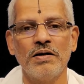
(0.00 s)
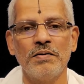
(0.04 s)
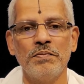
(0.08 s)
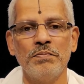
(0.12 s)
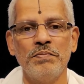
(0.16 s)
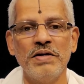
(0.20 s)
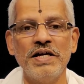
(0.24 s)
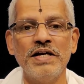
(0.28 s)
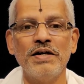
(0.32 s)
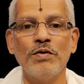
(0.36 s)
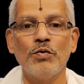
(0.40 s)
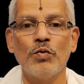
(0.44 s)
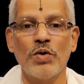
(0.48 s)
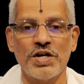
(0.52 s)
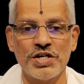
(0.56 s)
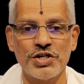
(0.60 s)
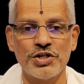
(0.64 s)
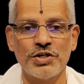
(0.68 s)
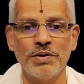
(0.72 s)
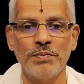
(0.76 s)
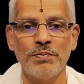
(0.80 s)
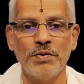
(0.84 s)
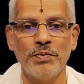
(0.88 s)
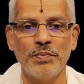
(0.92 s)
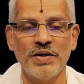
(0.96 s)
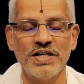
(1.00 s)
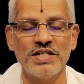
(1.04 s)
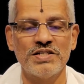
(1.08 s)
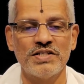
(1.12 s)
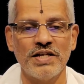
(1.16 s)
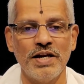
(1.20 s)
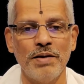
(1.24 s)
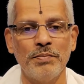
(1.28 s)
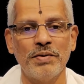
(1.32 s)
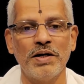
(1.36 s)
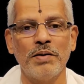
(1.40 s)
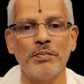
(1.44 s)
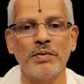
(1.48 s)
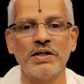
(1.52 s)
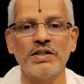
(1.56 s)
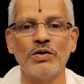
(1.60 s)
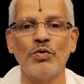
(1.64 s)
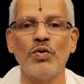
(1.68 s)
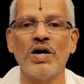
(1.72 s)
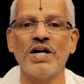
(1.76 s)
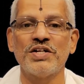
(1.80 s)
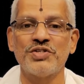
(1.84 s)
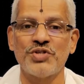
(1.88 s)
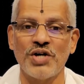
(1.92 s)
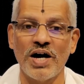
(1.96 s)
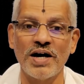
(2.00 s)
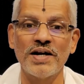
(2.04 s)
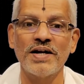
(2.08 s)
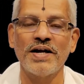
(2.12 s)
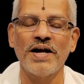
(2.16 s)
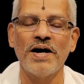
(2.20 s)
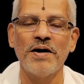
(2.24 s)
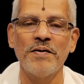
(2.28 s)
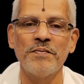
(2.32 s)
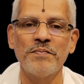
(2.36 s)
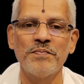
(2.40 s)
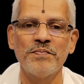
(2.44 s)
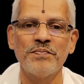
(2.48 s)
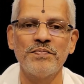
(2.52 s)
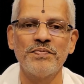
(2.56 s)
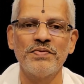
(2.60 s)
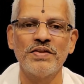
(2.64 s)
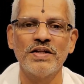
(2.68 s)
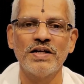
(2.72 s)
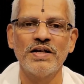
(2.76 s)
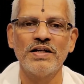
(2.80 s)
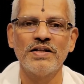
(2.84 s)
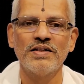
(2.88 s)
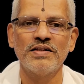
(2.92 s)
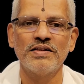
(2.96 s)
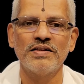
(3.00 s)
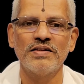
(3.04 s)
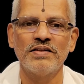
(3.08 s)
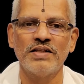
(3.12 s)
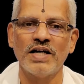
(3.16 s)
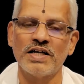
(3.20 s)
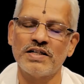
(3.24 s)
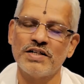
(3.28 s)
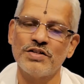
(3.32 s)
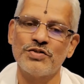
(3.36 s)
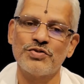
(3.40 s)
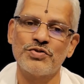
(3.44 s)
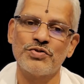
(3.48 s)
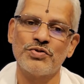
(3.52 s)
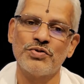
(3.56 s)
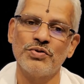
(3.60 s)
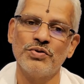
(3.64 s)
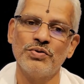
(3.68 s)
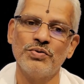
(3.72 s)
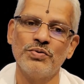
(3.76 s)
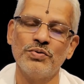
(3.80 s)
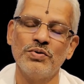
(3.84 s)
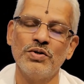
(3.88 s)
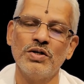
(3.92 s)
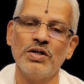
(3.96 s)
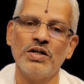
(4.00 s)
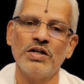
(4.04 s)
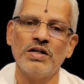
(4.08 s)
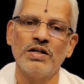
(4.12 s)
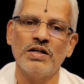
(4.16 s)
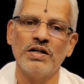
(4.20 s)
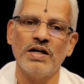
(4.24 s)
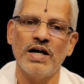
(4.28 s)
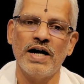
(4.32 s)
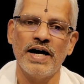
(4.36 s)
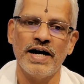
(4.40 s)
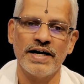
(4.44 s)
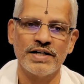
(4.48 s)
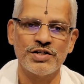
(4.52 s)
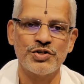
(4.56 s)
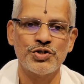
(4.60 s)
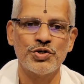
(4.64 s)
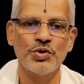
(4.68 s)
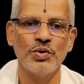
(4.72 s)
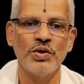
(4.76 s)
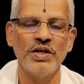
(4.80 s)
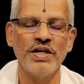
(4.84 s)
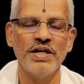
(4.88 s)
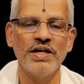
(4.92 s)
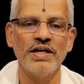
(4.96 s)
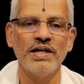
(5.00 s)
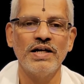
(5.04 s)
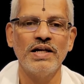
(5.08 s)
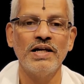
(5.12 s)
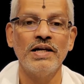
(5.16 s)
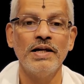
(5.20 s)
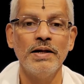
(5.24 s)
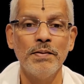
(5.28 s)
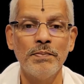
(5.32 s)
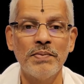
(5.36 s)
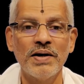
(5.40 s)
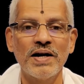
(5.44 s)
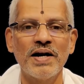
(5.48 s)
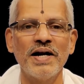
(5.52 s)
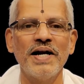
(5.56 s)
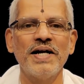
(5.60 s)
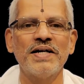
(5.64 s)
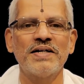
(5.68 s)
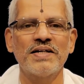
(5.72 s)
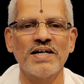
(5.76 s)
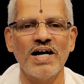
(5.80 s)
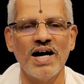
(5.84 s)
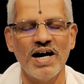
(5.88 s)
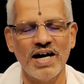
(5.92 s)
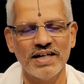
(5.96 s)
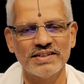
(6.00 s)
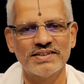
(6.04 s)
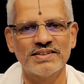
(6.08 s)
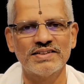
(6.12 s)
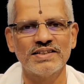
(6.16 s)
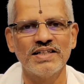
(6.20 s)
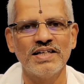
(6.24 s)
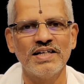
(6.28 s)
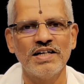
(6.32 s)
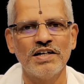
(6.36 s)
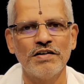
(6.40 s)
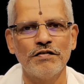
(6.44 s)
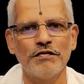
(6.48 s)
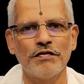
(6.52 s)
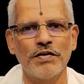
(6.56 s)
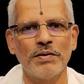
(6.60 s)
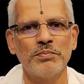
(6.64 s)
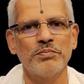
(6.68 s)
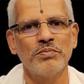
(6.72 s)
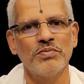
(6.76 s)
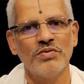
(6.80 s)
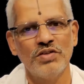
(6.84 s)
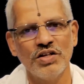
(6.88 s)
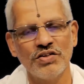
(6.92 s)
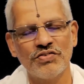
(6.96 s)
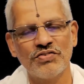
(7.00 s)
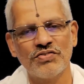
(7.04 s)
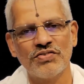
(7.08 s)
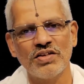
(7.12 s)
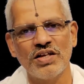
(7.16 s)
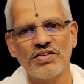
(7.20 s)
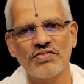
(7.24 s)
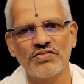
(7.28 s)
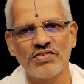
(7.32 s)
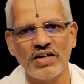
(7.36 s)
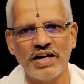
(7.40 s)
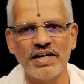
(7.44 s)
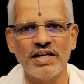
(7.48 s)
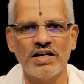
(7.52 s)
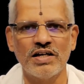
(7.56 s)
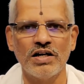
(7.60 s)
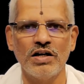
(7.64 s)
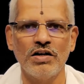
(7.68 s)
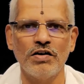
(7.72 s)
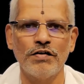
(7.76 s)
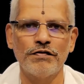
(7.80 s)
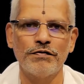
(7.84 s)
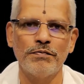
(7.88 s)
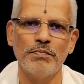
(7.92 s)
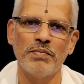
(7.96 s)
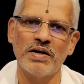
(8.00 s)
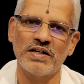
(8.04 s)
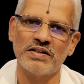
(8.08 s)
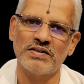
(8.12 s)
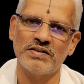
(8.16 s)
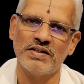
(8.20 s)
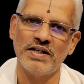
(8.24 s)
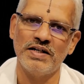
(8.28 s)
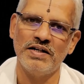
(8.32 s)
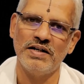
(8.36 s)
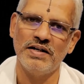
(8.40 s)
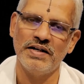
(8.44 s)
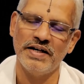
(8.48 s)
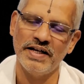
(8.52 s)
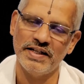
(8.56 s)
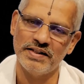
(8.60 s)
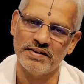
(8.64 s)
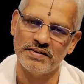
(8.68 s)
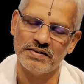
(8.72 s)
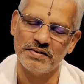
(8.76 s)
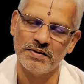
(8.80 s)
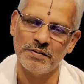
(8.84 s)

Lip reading: being worshipped by Sriman Madhvacharya. That is to actually liberate us from this cycle of birth and death.